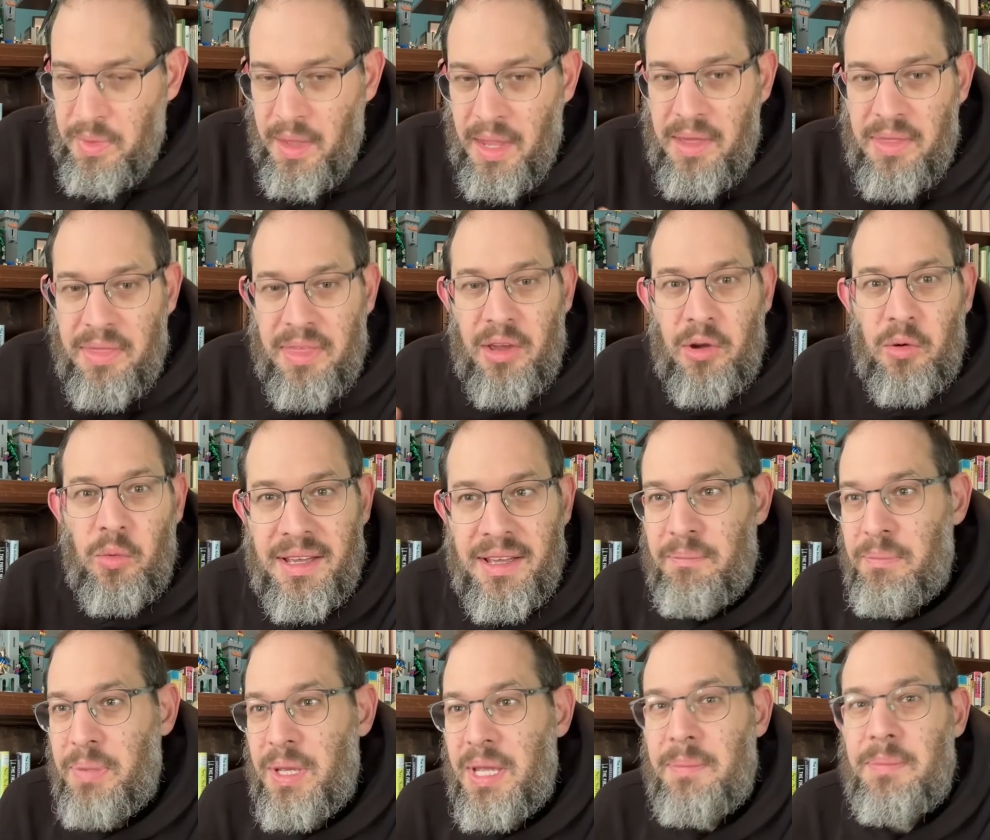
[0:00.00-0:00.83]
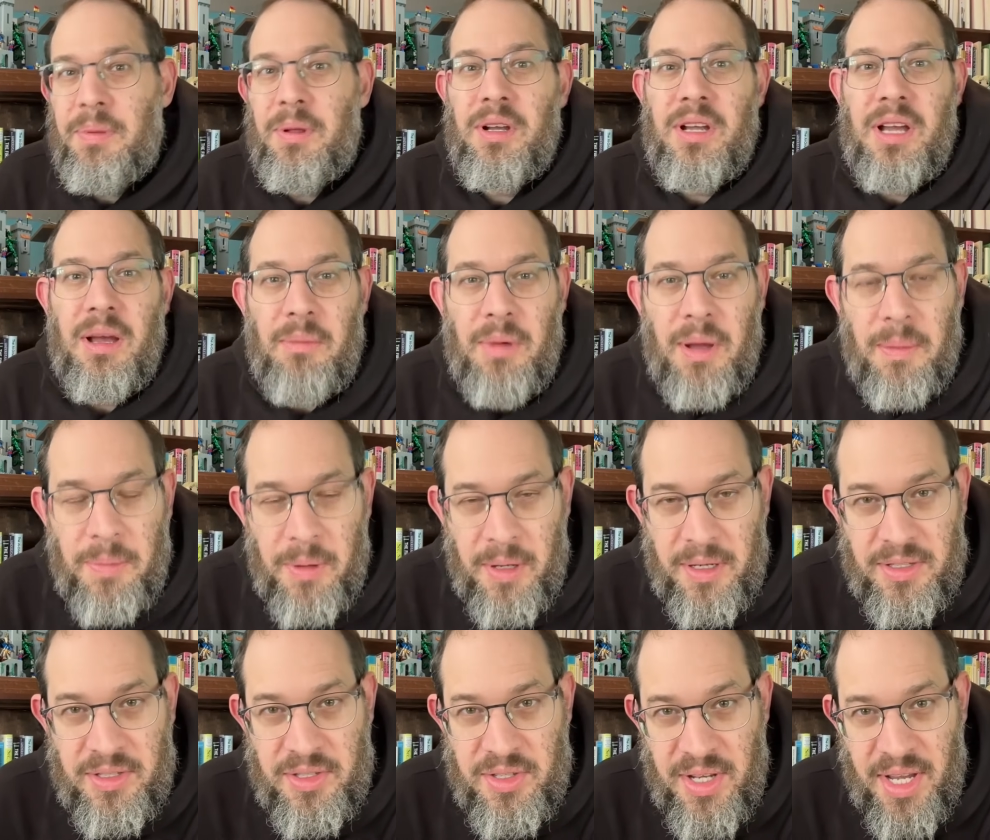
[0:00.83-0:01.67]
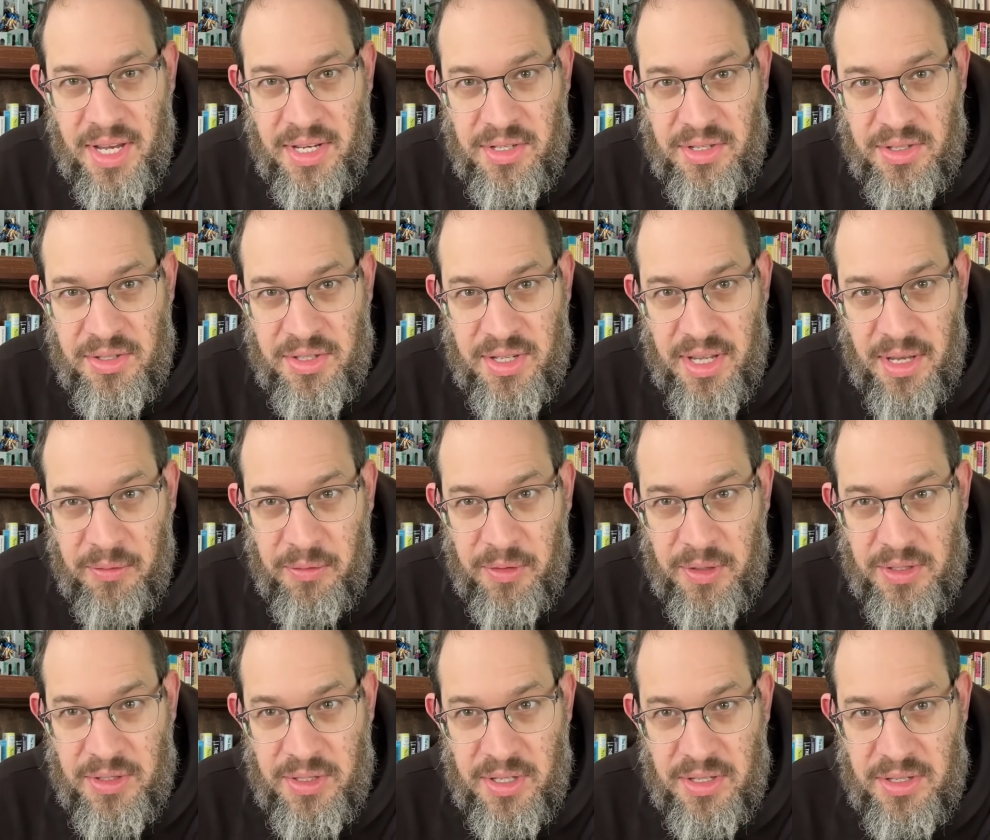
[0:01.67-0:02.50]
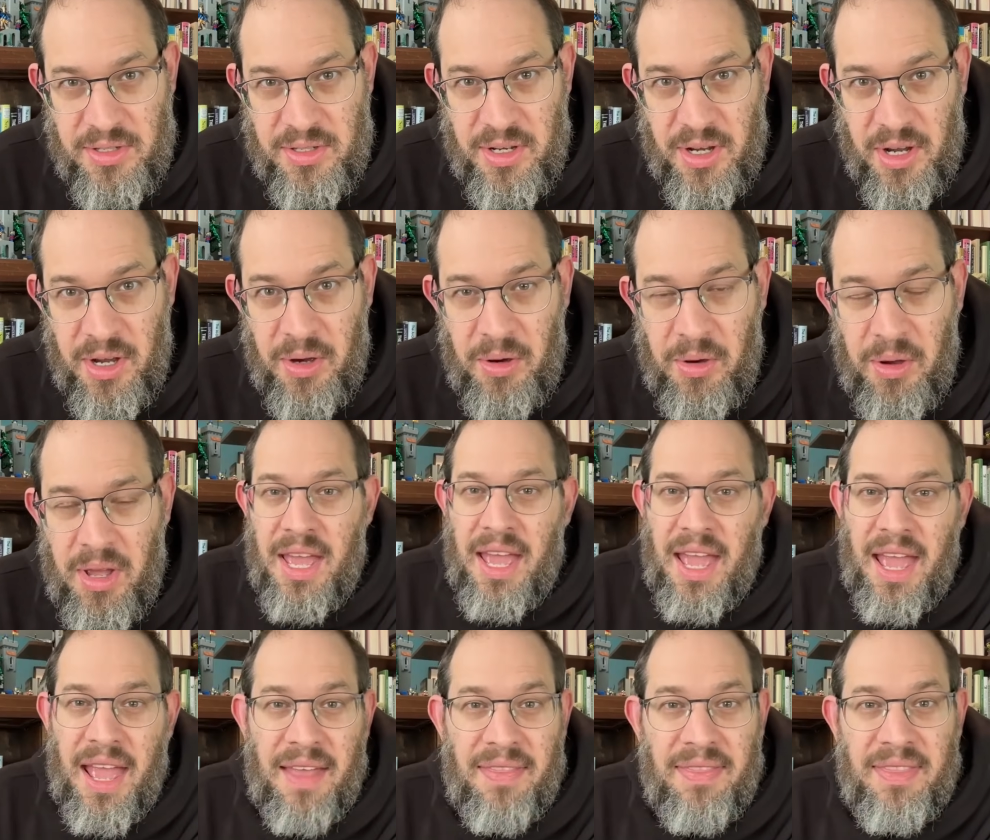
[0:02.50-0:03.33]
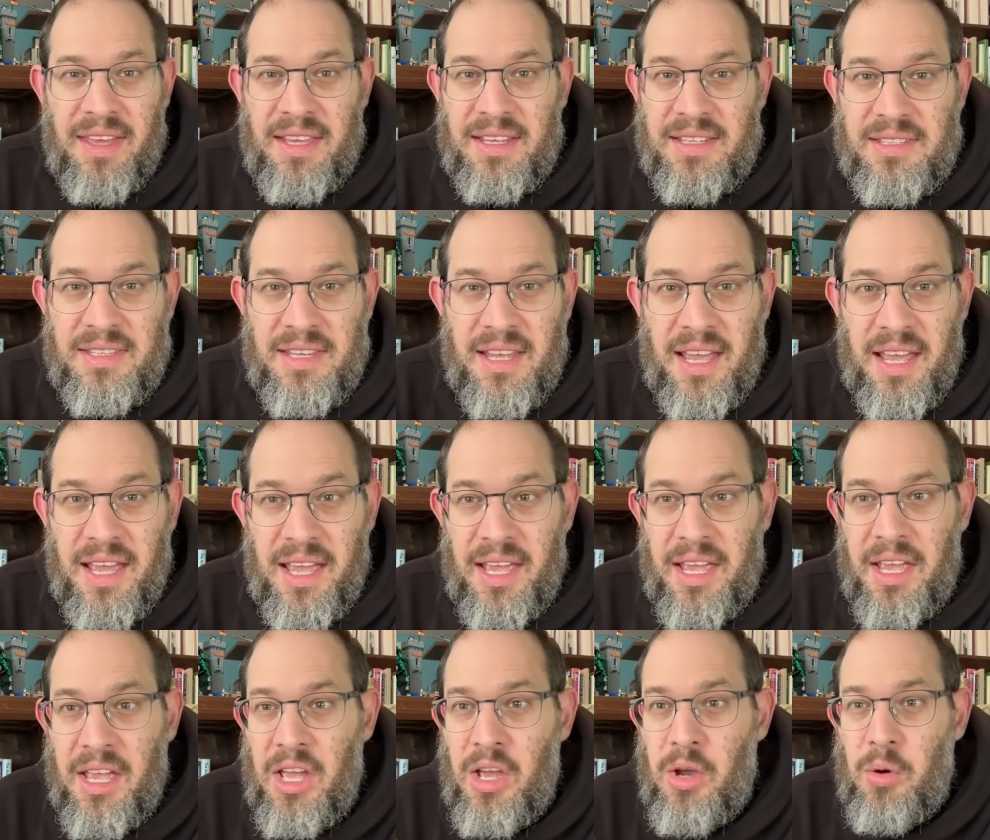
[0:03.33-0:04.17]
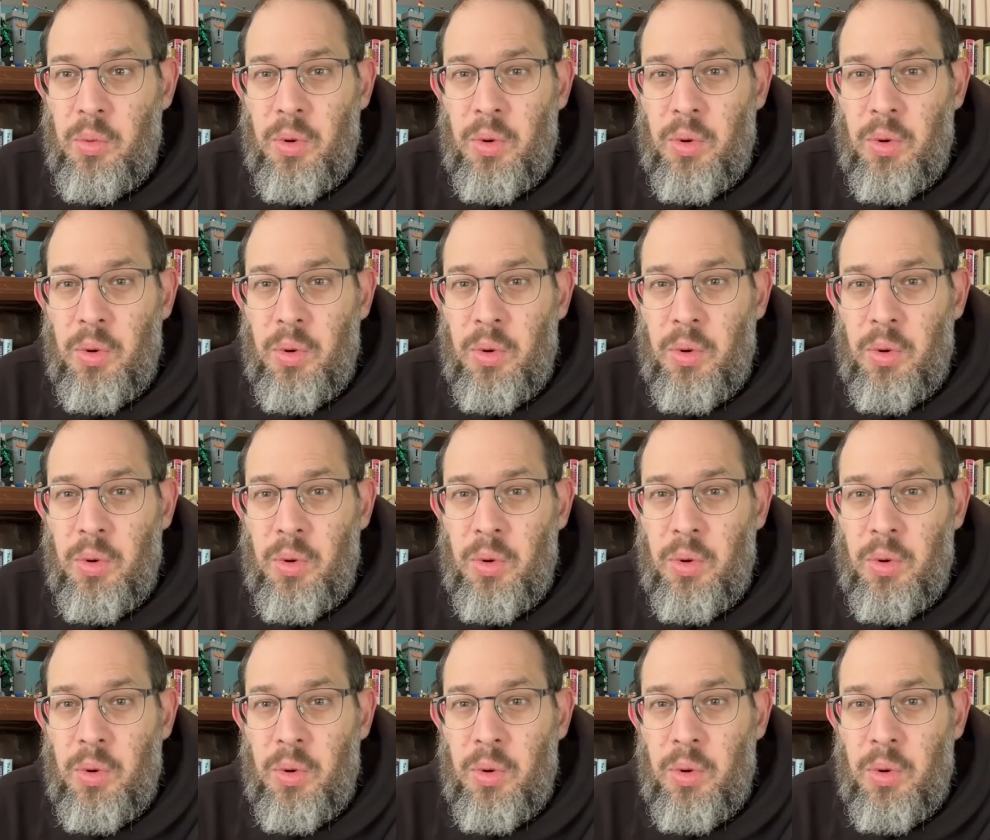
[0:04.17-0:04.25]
that people come up on stage in San Francisco and they say,